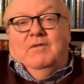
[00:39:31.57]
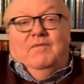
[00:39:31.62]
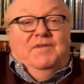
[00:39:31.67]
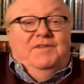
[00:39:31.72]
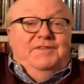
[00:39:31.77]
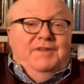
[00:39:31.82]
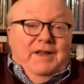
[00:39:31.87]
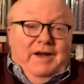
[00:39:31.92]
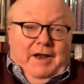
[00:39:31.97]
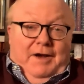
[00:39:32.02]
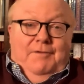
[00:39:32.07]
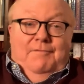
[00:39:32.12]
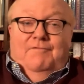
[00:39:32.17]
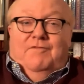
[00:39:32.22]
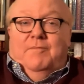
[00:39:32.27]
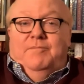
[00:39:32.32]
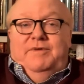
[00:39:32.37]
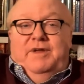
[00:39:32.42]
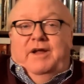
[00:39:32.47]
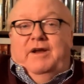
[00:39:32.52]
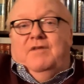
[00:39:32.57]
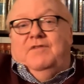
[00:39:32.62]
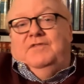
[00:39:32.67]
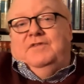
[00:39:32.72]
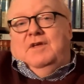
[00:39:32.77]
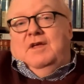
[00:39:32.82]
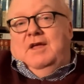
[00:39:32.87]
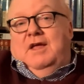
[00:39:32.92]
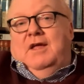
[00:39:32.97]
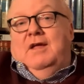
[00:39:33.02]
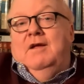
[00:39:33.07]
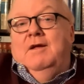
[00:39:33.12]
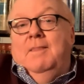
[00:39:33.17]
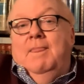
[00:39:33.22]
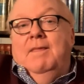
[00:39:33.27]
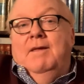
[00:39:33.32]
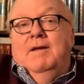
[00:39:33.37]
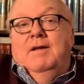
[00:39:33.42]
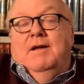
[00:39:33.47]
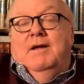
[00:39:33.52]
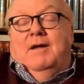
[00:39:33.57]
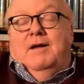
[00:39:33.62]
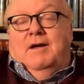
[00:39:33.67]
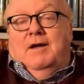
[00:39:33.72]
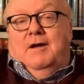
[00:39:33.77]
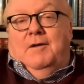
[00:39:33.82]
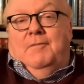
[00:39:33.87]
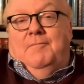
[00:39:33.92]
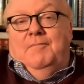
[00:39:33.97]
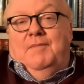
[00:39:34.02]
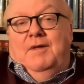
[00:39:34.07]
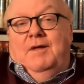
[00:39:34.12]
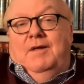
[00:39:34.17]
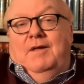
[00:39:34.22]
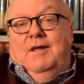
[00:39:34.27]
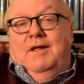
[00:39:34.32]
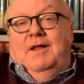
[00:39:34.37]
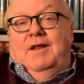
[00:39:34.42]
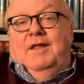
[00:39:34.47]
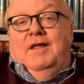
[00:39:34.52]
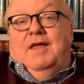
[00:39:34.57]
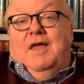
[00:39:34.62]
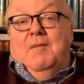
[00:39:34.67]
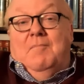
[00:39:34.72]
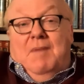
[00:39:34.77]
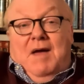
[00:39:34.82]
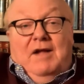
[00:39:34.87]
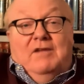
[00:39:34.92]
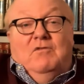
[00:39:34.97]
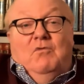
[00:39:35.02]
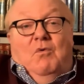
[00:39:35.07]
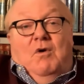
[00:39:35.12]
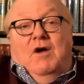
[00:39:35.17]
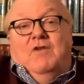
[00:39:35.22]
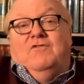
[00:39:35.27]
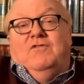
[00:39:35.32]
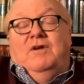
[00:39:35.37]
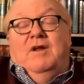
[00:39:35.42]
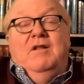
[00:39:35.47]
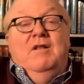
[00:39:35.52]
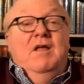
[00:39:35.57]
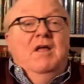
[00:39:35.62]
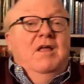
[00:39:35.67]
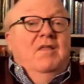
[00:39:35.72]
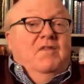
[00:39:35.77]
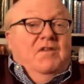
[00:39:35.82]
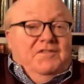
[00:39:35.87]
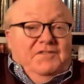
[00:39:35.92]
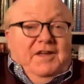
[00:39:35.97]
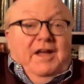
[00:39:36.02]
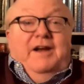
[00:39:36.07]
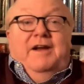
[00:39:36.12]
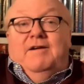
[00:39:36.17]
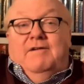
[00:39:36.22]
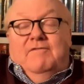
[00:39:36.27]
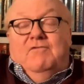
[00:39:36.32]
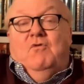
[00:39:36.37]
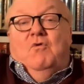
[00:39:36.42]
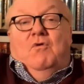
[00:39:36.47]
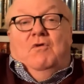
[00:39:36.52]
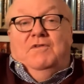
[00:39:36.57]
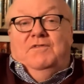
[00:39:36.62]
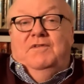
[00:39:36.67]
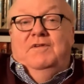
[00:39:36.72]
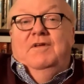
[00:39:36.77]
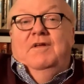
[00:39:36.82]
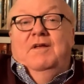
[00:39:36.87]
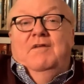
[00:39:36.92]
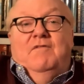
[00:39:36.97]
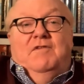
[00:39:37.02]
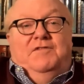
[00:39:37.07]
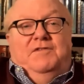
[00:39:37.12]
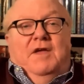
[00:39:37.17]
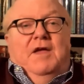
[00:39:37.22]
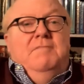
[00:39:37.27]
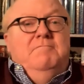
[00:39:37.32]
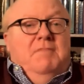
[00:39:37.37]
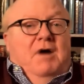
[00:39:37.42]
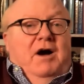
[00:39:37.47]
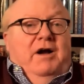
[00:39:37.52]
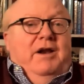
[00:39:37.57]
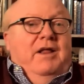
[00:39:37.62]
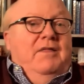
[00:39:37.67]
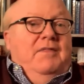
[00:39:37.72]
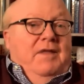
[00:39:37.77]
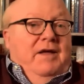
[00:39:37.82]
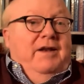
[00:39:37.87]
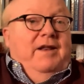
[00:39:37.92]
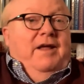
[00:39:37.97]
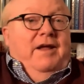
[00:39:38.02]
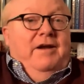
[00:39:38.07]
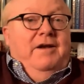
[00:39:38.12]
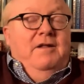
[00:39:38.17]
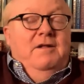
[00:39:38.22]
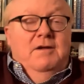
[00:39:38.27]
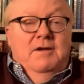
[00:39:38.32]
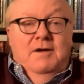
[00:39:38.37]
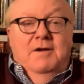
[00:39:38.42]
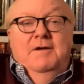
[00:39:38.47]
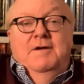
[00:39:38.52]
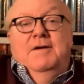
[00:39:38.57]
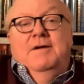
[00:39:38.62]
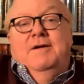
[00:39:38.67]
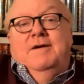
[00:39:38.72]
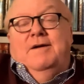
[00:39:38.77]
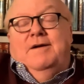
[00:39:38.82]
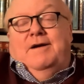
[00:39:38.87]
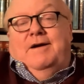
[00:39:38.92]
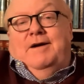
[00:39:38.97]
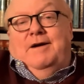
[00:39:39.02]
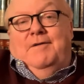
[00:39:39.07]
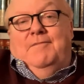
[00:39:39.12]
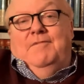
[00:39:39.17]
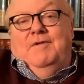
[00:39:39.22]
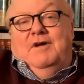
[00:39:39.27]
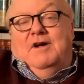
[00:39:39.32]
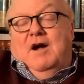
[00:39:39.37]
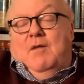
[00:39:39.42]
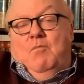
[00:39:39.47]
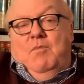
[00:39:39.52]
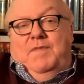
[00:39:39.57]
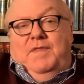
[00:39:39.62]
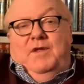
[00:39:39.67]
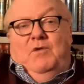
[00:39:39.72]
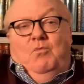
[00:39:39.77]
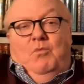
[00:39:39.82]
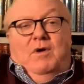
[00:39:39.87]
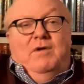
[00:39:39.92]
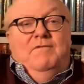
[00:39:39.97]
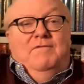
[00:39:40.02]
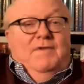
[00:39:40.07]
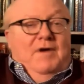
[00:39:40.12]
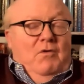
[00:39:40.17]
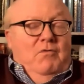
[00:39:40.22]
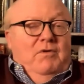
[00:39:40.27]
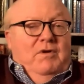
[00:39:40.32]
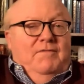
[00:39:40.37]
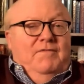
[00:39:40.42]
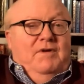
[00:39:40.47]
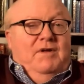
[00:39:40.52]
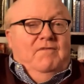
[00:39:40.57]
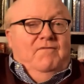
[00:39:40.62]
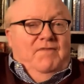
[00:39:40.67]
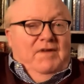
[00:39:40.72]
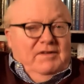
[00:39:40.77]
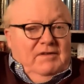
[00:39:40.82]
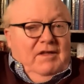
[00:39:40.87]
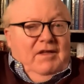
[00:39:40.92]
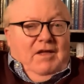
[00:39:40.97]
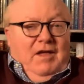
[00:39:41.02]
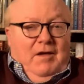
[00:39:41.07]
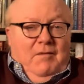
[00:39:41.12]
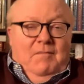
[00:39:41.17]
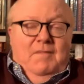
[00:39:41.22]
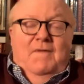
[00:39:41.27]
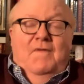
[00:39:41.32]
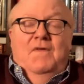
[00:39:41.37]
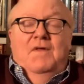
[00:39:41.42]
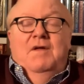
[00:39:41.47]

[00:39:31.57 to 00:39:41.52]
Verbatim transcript: to the Senate from Tennessee. Um, he came back to Washington. The Senate, of course, the same body that had uh, come within one vote of convicting him